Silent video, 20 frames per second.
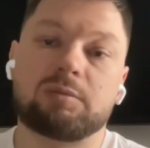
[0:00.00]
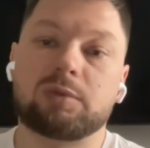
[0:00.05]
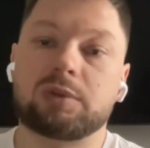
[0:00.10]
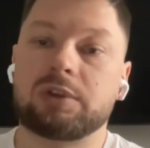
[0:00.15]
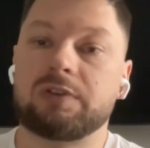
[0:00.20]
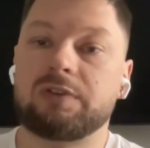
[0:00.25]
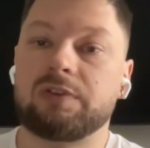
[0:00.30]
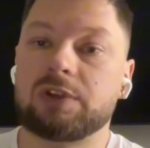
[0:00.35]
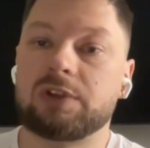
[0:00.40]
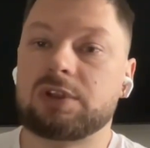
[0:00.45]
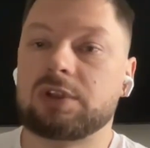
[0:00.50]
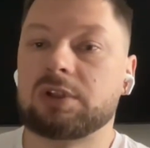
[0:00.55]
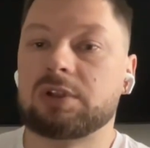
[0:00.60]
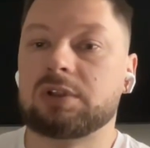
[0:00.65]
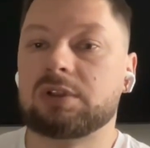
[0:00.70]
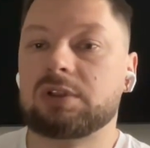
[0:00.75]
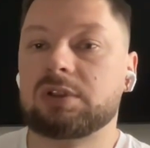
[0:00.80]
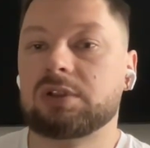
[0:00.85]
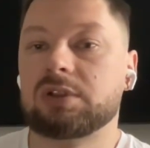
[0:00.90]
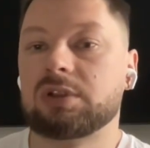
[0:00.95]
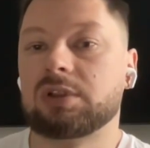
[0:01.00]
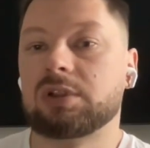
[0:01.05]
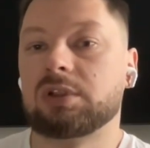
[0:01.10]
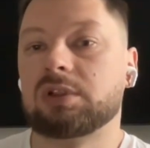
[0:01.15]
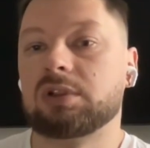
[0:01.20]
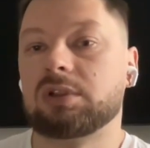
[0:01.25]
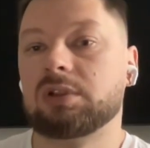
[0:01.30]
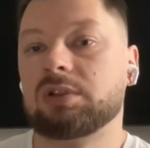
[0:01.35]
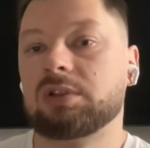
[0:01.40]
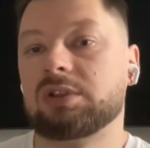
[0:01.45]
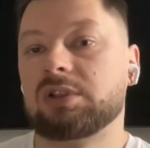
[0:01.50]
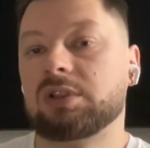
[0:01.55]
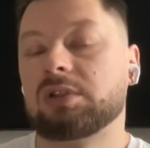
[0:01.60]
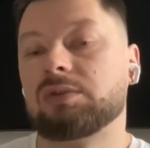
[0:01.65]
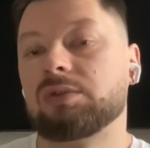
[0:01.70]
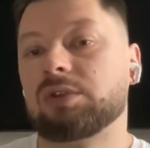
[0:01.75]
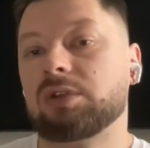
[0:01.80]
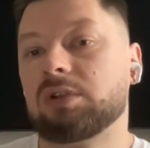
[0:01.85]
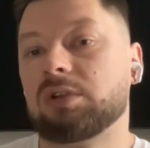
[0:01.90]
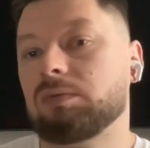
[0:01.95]
a more efficient
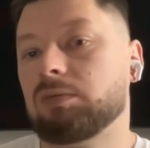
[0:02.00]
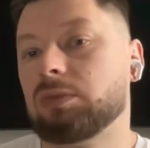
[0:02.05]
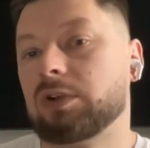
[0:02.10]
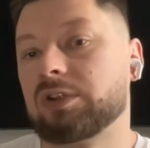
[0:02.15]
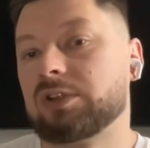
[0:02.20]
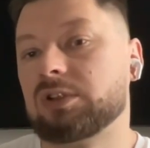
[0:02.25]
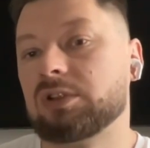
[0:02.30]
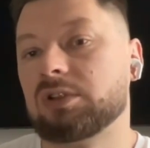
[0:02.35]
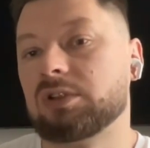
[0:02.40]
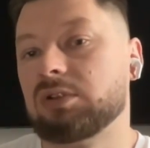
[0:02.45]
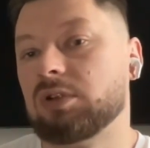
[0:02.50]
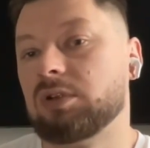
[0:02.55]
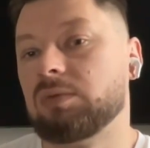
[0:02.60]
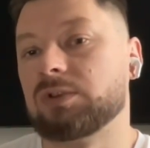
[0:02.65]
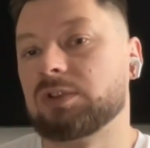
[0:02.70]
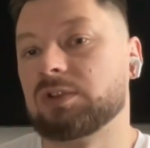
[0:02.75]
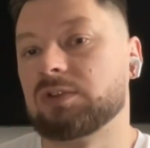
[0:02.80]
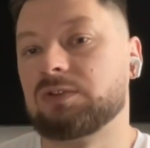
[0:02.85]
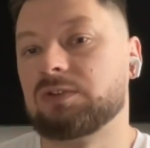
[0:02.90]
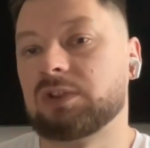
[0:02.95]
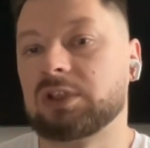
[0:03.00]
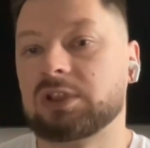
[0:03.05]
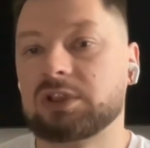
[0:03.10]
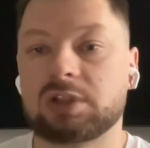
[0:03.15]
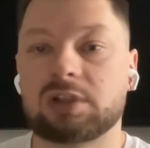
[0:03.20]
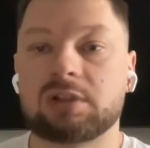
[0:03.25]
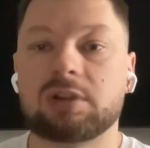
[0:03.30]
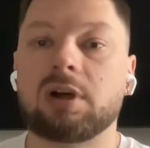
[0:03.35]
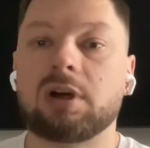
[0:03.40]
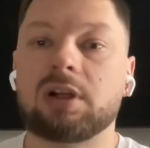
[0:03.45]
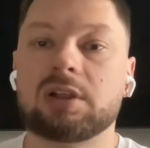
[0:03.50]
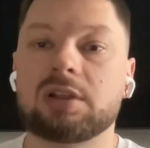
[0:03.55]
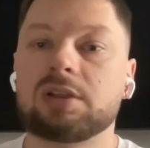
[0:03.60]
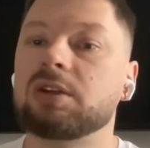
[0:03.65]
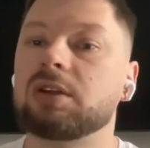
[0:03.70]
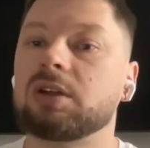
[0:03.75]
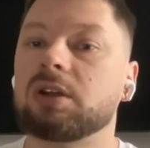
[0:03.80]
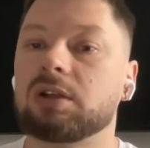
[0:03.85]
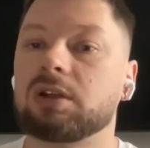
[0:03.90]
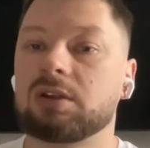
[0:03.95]
solution, both in terms of like
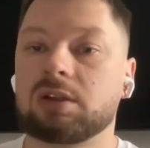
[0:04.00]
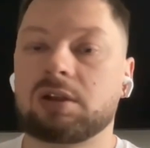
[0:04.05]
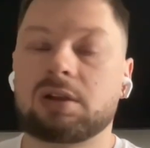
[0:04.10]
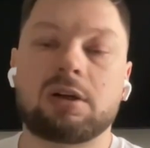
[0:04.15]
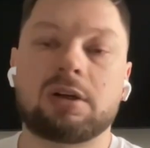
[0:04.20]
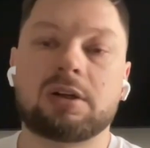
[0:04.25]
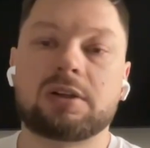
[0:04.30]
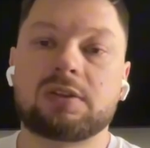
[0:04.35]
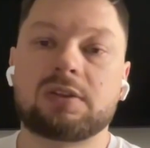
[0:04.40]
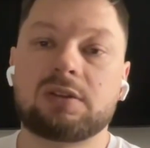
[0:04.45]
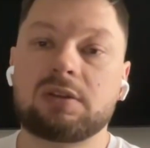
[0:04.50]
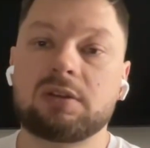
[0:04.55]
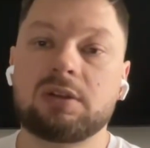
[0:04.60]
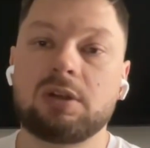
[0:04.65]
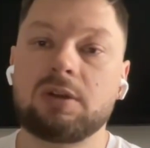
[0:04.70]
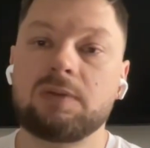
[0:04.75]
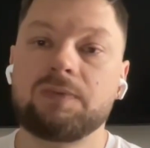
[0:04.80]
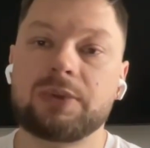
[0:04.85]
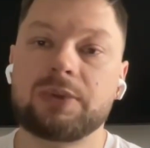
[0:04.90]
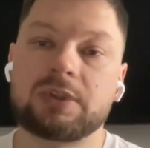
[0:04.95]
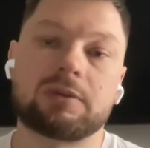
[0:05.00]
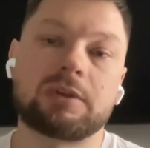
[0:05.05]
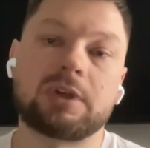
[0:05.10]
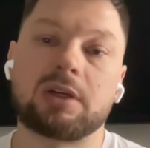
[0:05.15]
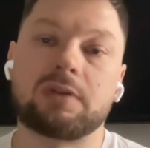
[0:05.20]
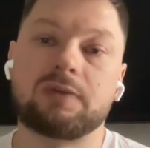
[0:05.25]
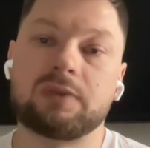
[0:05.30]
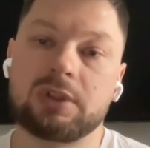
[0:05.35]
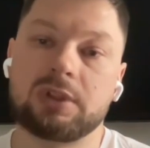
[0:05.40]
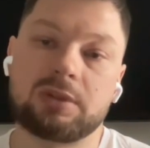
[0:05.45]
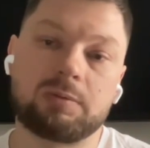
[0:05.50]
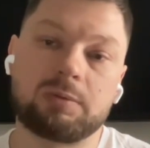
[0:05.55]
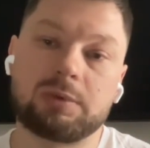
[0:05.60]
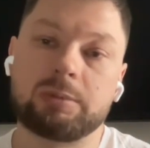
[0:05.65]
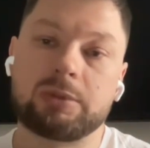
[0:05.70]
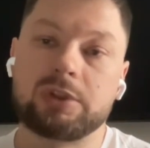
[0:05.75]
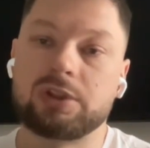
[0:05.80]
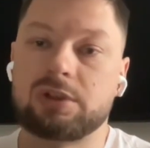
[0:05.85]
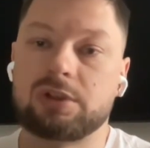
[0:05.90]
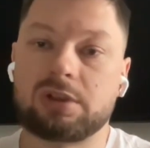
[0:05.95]
technology and the costs. So yeah, this
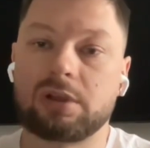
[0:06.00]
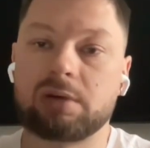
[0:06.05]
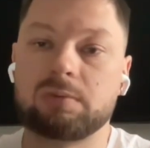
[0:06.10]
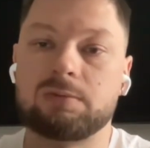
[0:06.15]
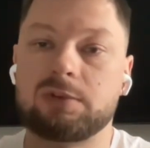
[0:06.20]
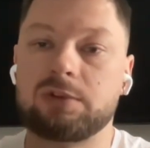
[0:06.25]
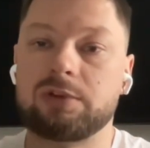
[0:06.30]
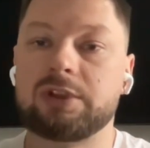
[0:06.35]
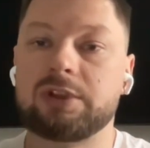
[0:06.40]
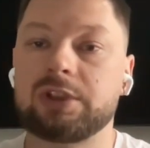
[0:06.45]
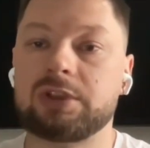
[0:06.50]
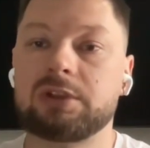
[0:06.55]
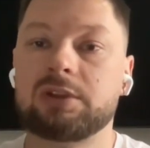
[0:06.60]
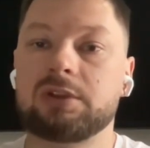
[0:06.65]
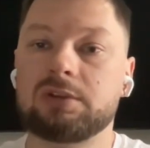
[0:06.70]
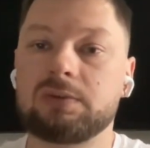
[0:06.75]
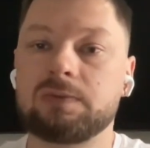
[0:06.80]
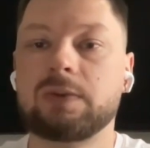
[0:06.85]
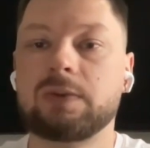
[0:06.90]
will be just like buried.